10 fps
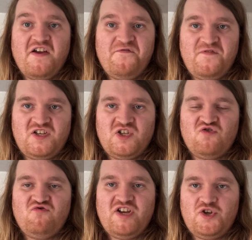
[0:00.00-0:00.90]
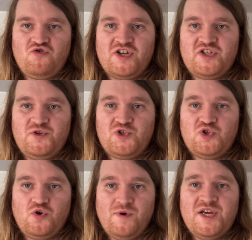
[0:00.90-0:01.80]
This is a really interesting
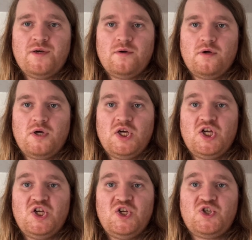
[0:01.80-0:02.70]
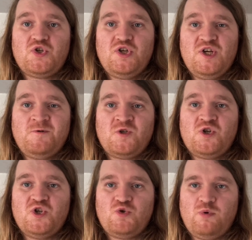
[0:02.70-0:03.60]
story. It's, it is
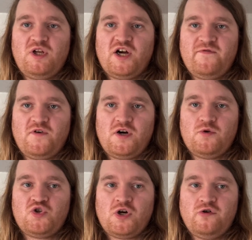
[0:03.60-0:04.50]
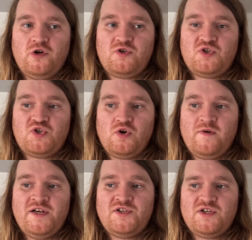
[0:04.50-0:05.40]
good to relive our childhood
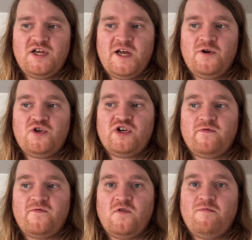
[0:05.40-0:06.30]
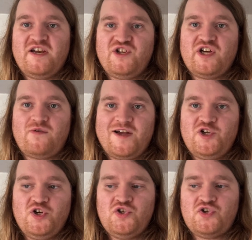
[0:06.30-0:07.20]
stories in the, for many
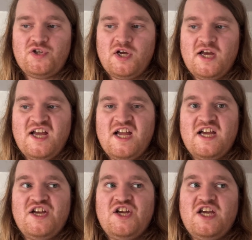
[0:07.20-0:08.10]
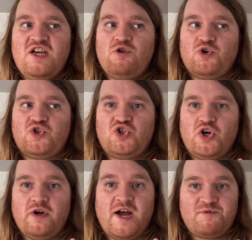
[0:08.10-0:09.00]
generations. It looks
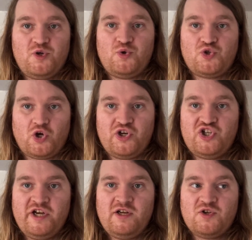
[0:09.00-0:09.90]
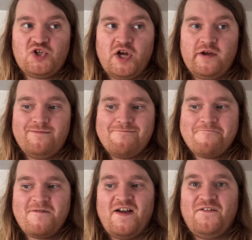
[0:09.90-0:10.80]
so absolutely astonishing, so
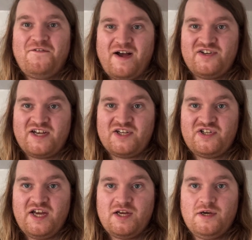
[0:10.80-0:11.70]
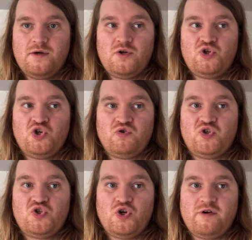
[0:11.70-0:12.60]
fantastic
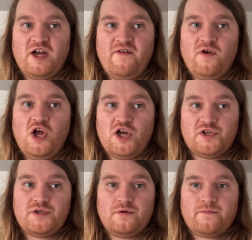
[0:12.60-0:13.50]
children's story ever heard.